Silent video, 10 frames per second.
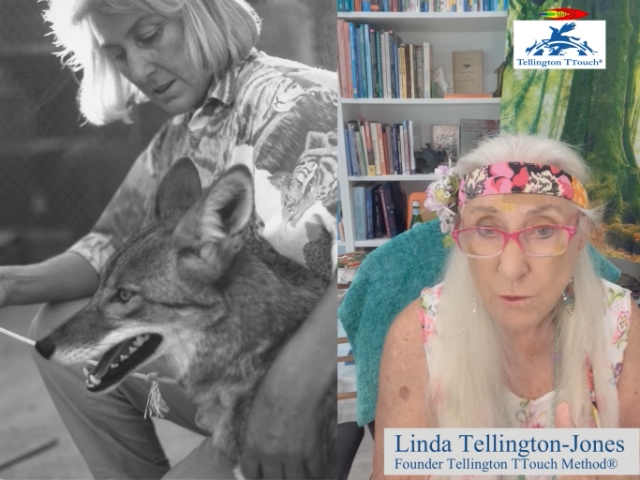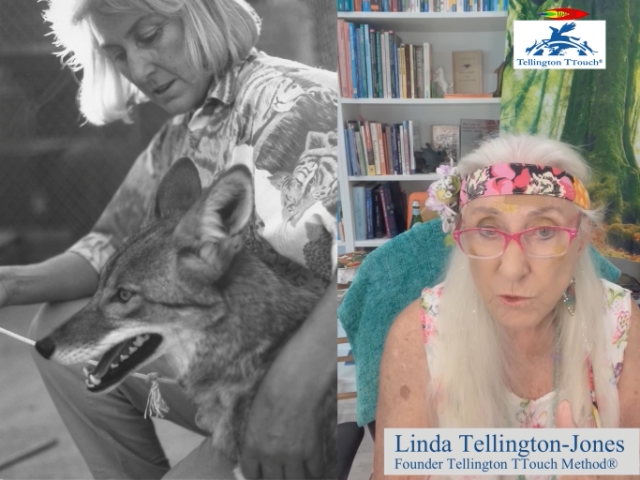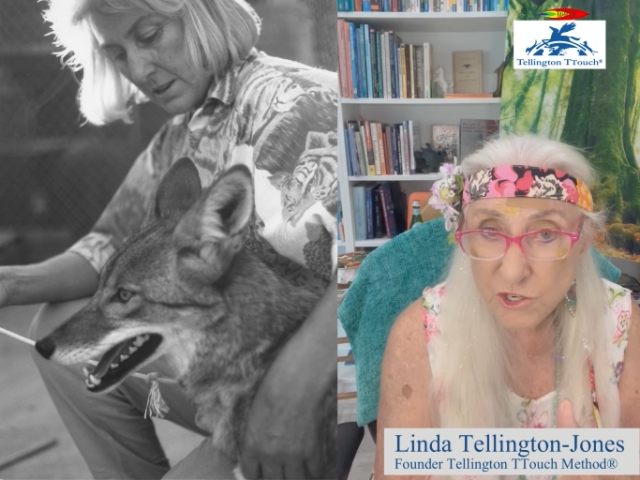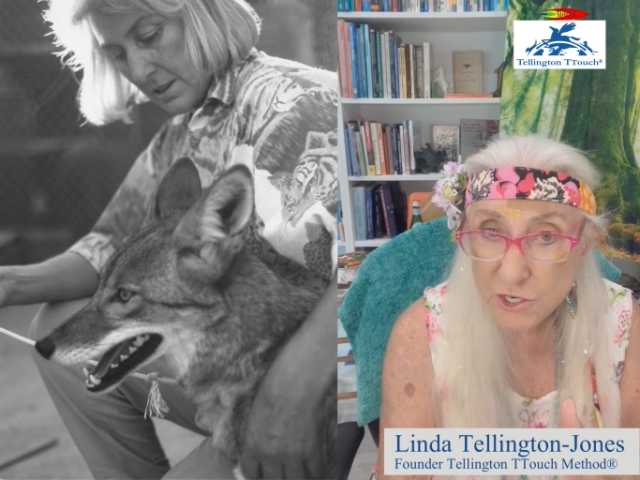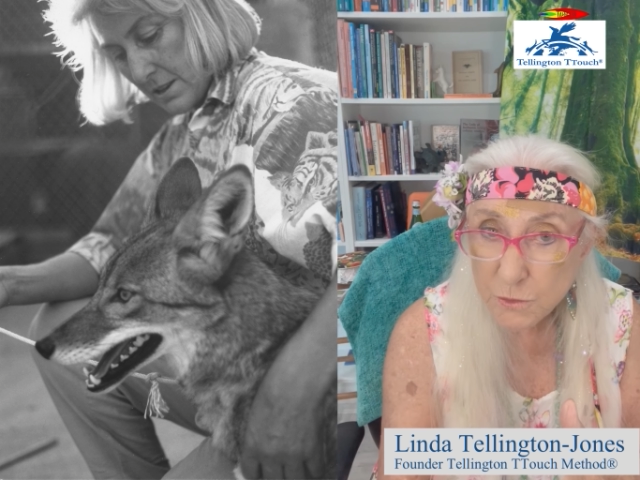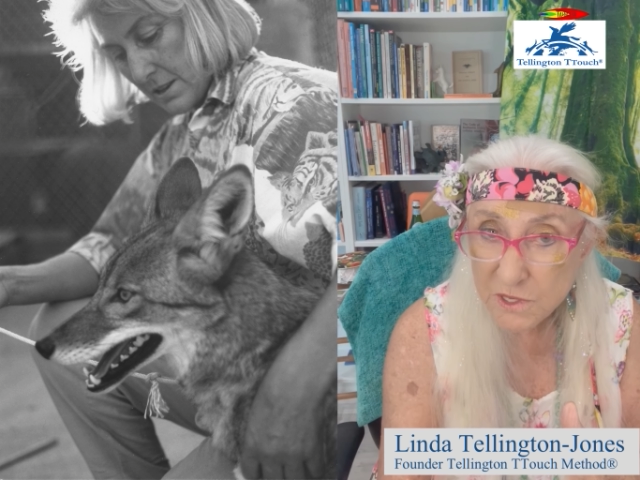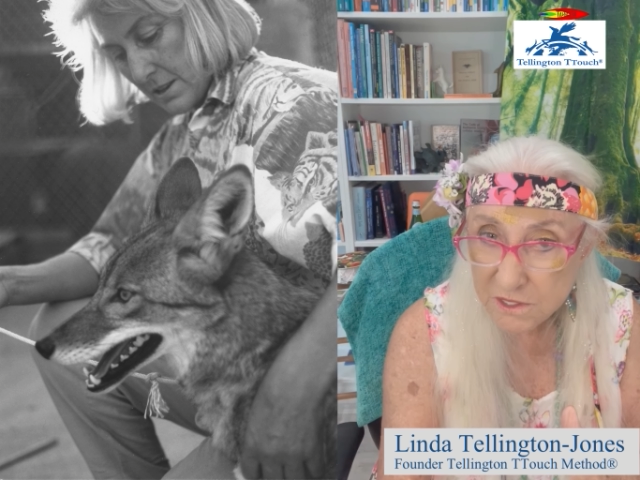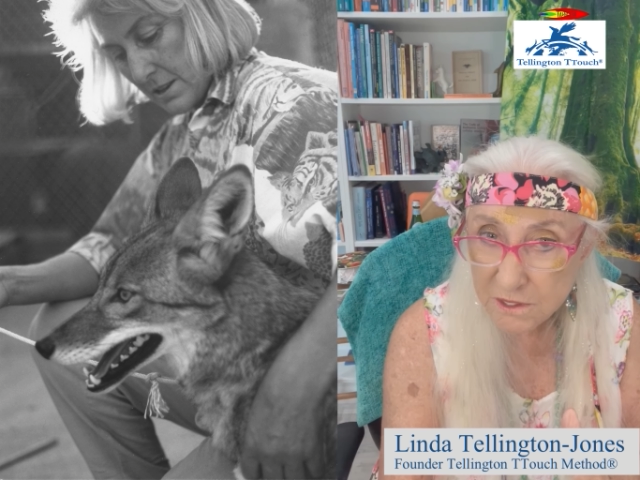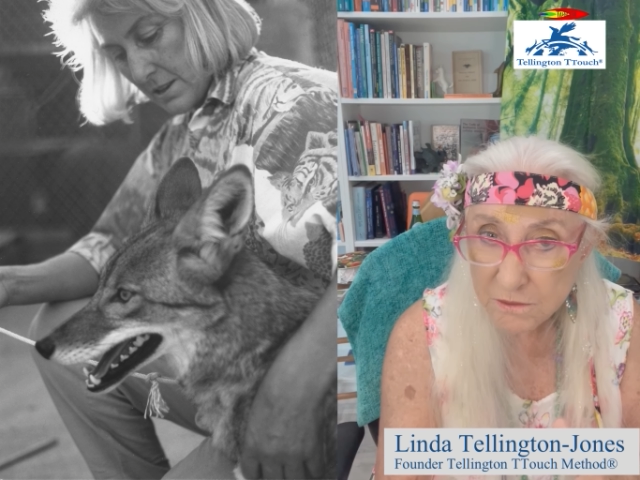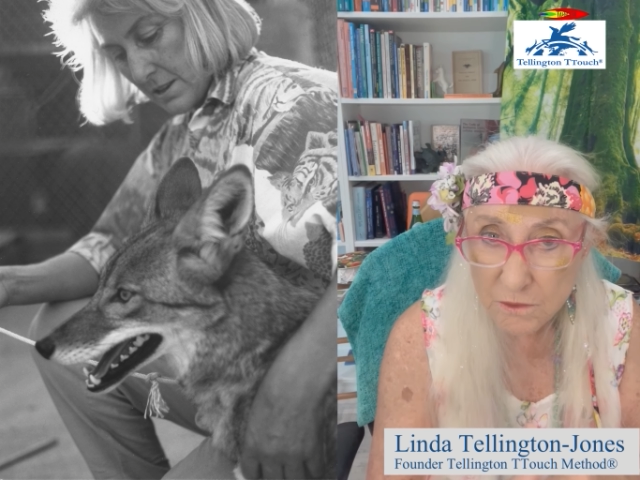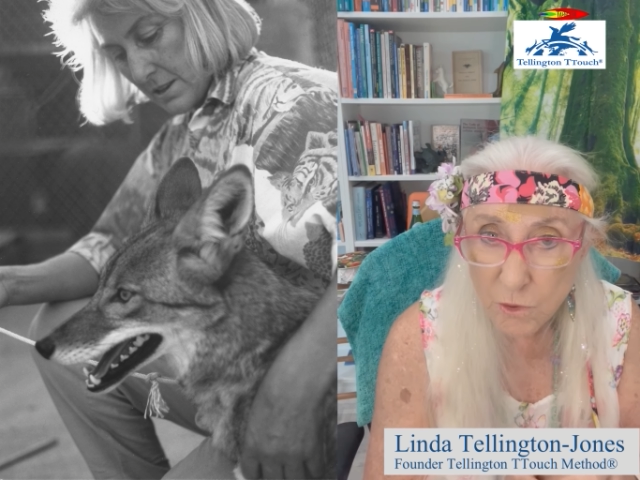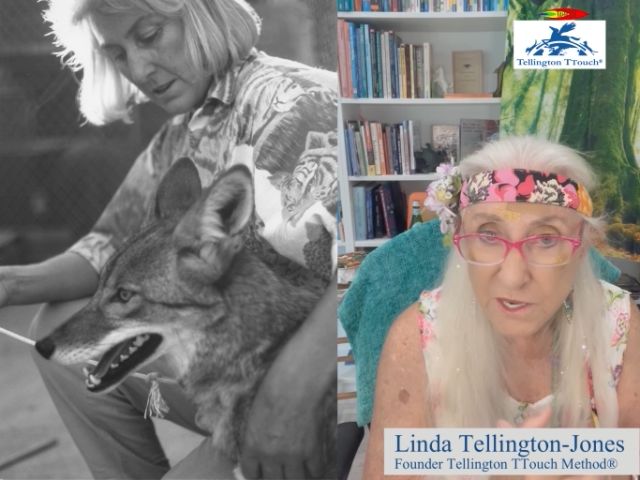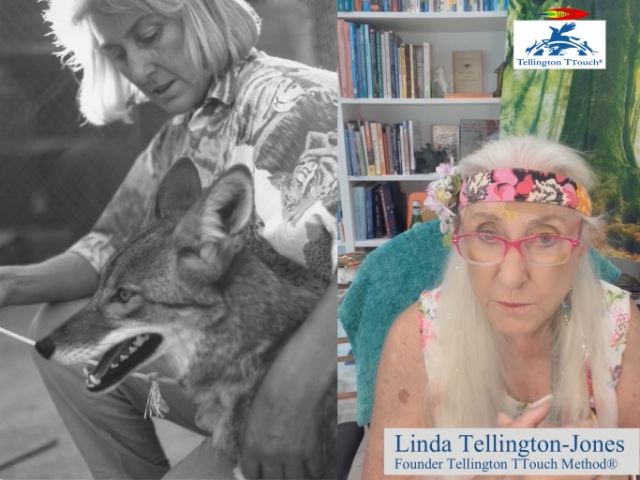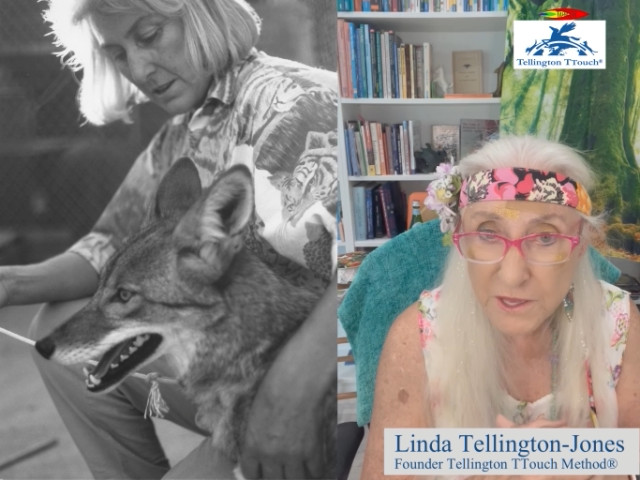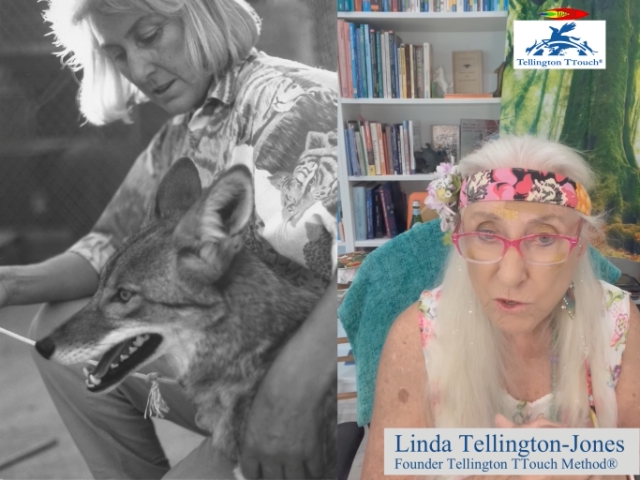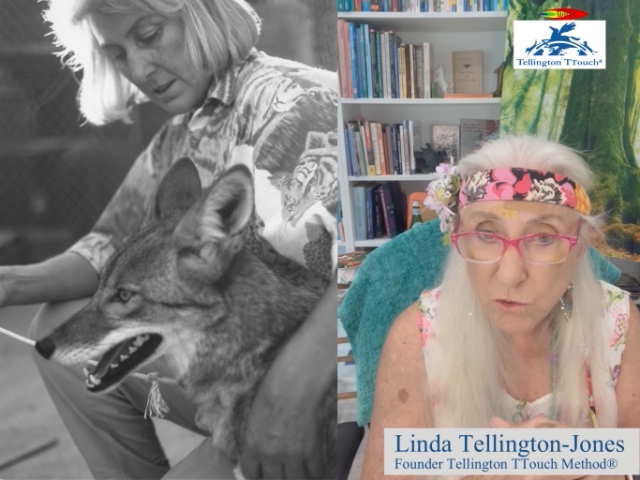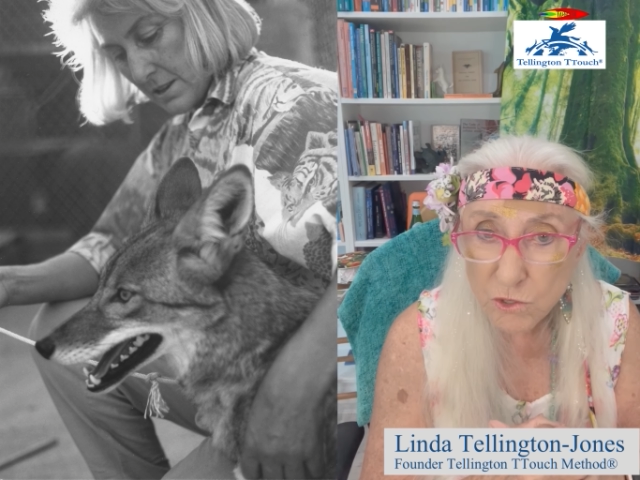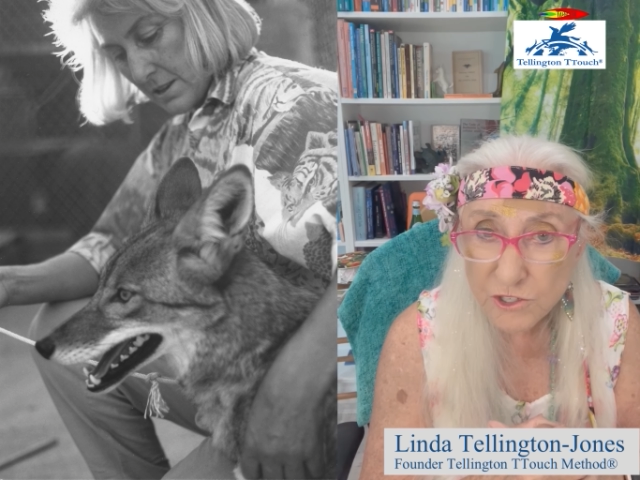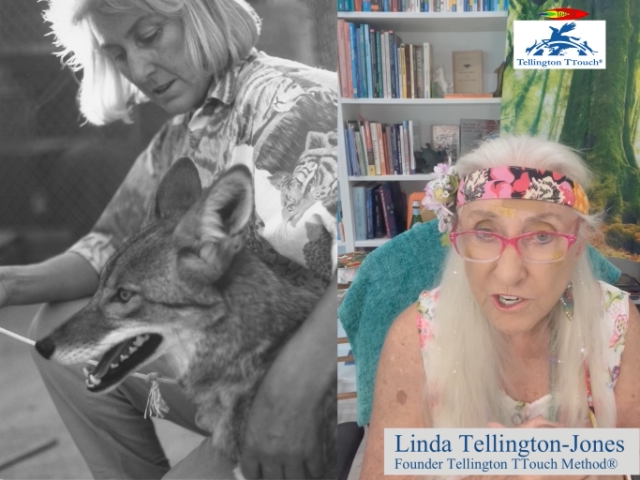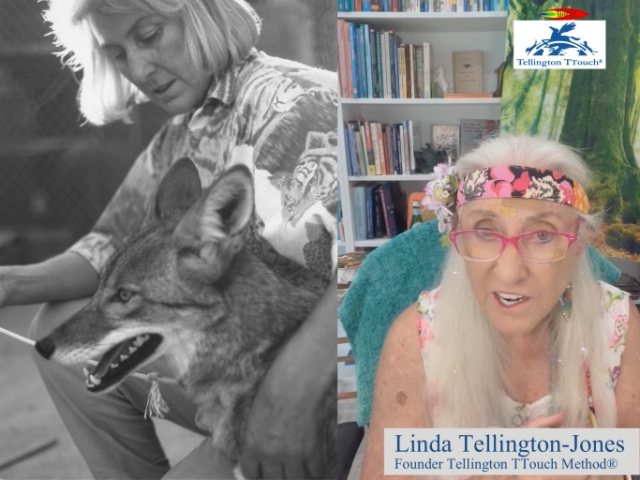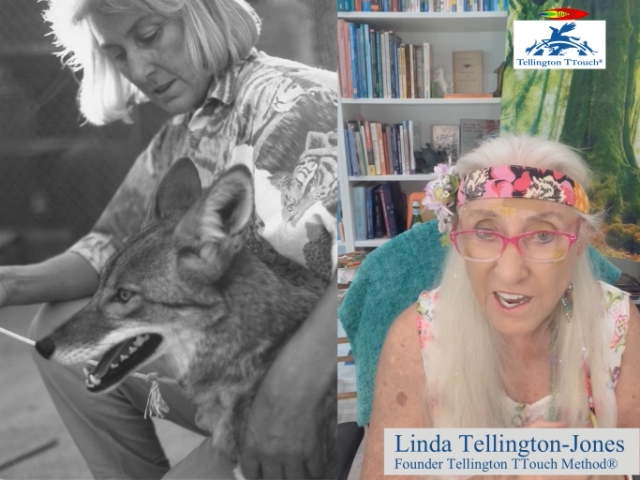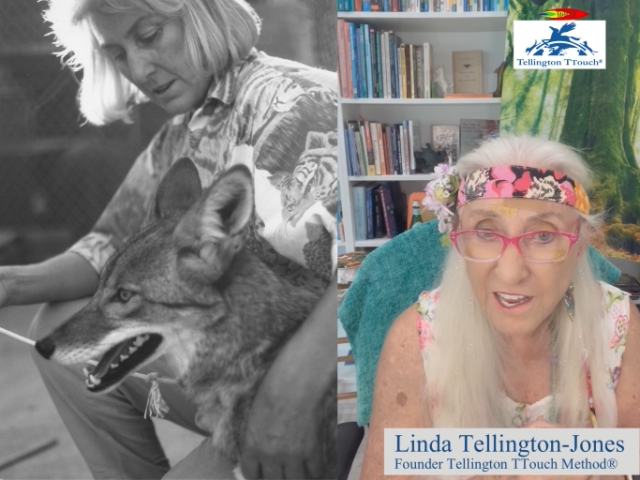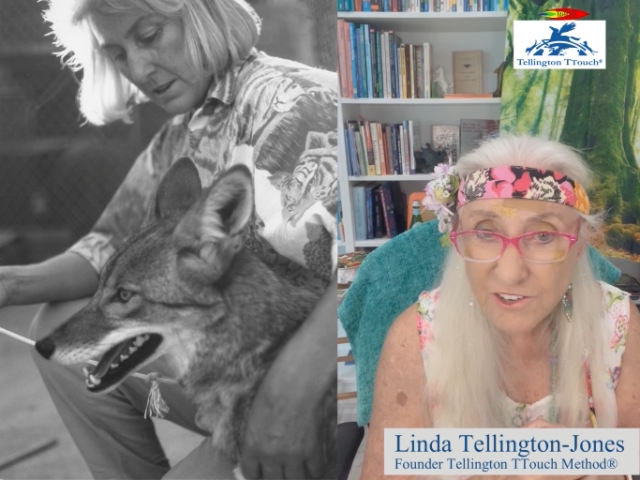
when she was quite a bit older,